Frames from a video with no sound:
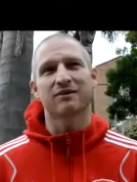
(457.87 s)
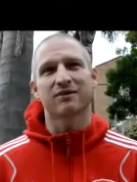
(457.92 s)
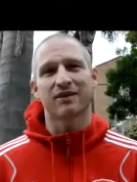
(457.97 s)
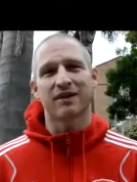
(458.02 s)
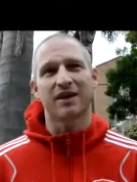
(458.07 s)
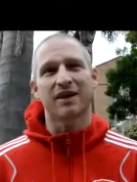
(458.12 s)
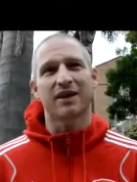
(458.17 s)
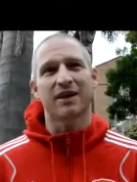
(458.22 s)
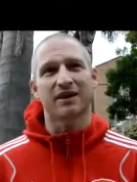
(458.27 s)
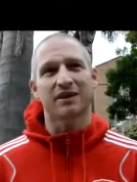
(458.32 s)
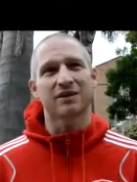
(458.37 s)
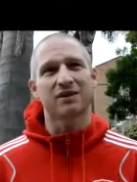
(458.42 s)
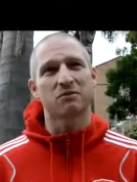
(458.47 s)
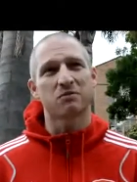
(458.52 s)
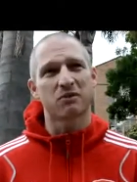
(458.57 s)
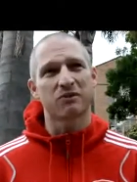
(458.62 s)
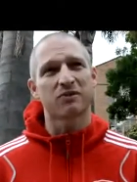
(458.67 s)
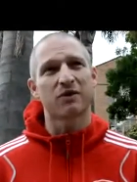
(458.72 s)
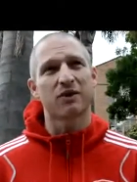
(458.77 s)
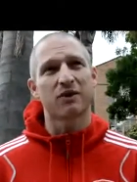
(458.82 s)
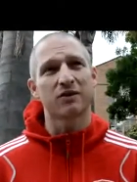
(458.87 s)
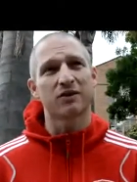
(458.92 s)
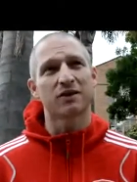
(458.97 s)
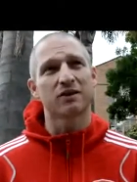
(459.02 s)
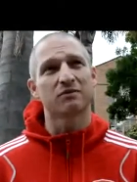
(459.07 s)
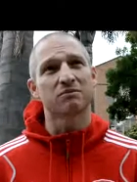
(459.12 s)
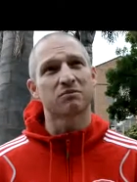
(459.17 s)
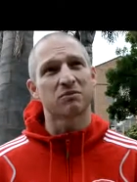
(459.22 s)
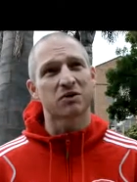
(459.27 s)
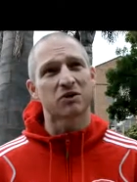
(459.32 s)
they exemplify
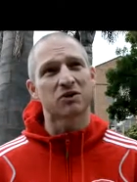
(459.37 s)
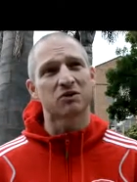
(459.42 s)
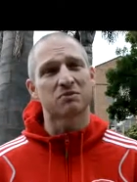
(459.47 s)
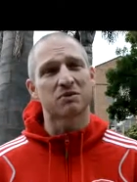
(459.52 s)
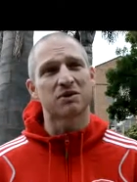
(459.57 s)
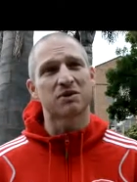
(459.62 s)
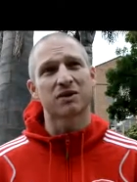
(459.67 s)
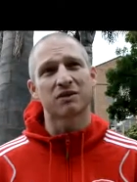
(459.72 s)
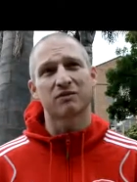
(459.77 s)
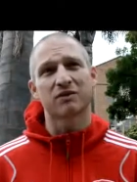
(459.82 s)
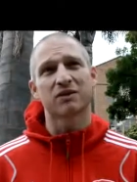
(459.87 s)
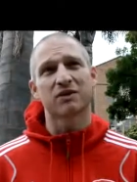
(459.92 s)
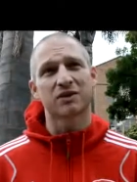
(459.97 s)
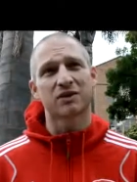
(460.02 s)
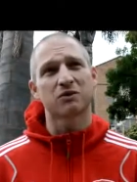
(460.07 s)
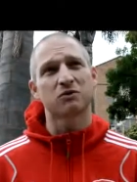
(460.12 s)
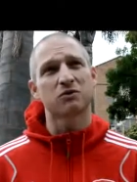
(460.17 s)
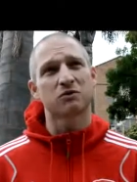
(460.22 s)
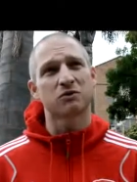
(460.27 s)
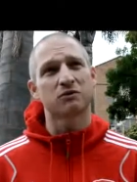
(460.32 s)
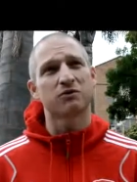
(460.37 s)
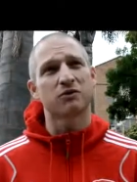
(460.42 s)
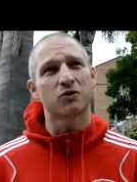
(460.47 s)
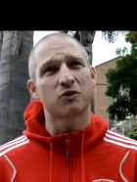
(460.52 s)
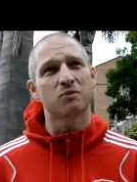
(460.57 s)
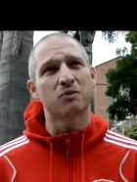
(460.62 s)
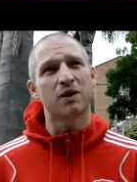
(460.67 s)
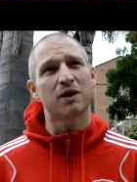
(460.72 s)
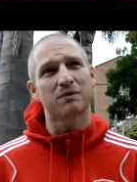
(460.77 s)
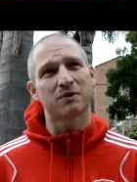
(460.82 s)
the, the specific skills of
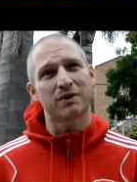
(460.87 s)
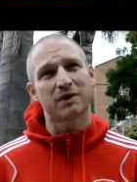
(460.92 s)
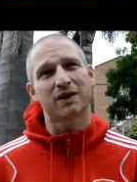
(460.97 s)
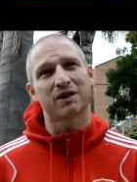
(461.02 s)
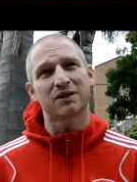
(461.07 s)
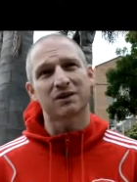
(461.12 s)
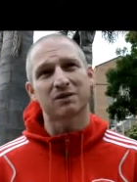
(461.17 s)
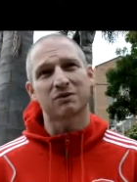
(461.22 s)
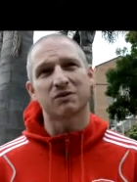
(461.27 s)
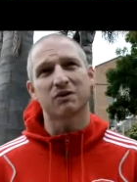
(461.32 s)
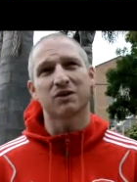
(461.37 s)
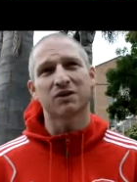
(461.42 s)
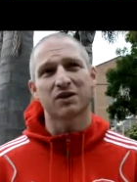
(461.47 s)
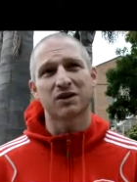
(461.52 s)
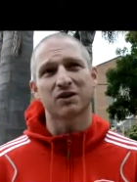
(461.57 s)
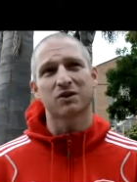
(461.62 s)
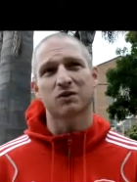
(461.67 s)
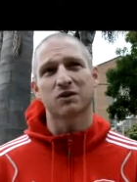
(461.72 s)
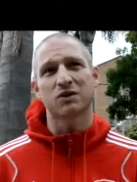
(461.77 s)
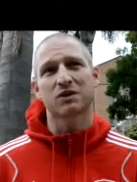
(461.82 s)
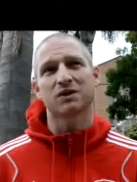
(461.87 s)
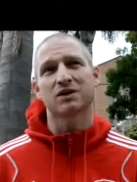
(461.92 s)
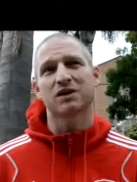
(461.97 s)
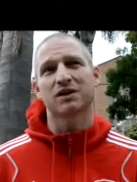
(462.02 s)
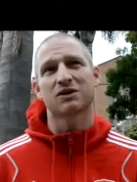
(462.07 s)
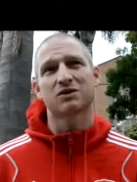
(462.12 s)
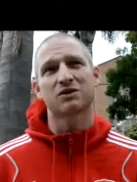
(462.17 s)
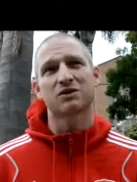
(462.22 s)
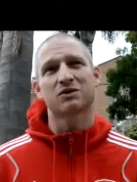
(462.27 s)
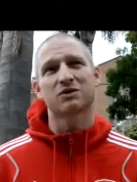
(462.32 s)
fullback But actually when you get to
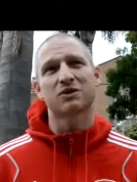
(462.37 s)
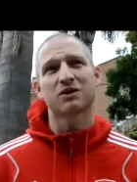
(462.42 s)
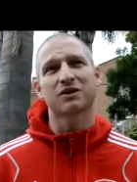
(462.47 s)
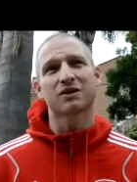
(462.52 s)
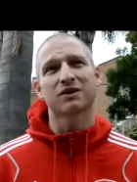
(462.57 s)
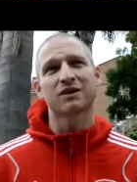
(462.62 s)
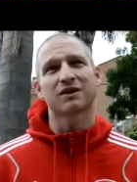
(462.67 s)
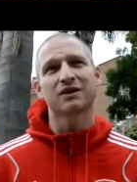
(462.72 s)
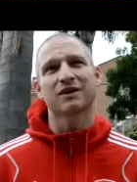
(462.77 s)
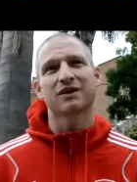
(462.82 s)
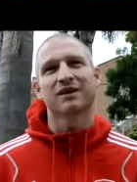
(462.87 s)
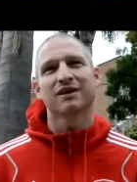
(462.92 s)
international hockey,